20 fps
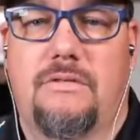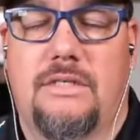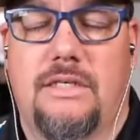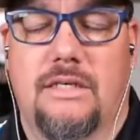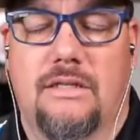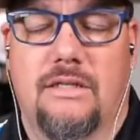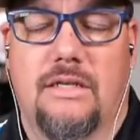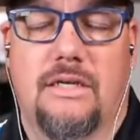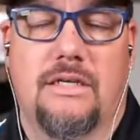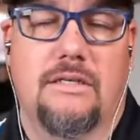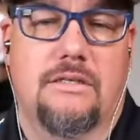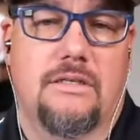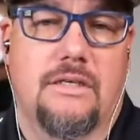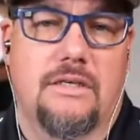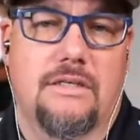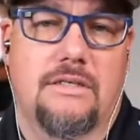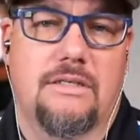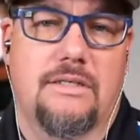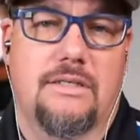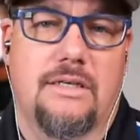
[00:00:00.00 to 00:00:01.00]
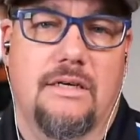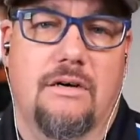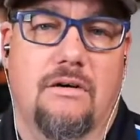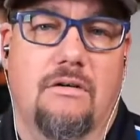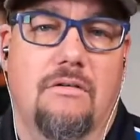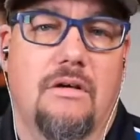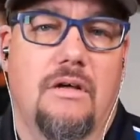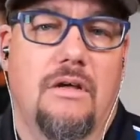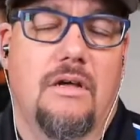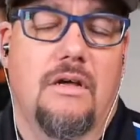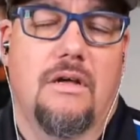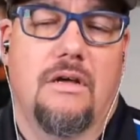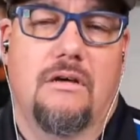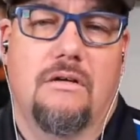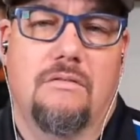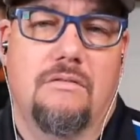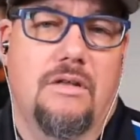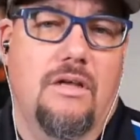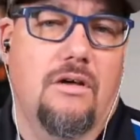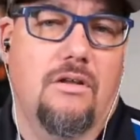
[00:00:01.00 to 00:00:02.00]
Dylan is still,
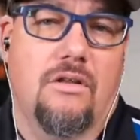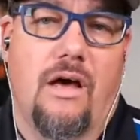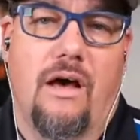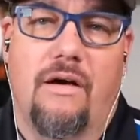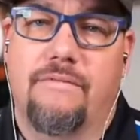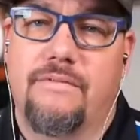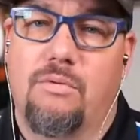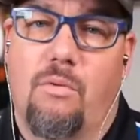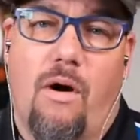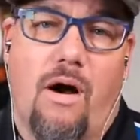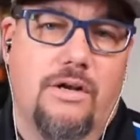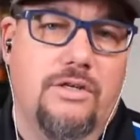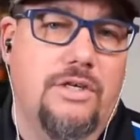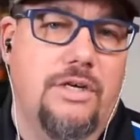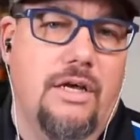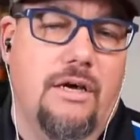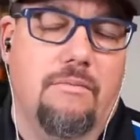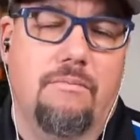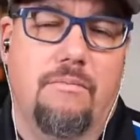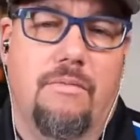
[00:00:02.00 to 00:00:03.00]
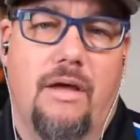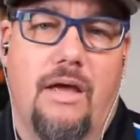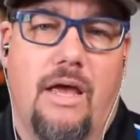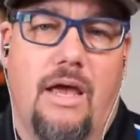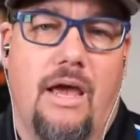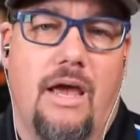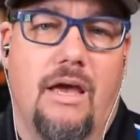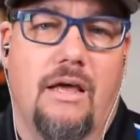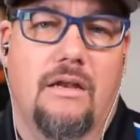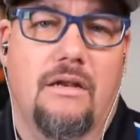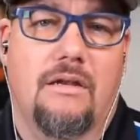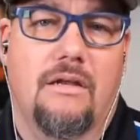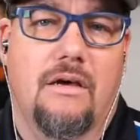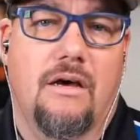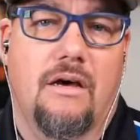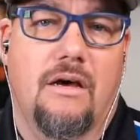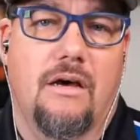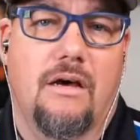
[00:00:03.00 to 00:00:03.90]
you know, loves watching him and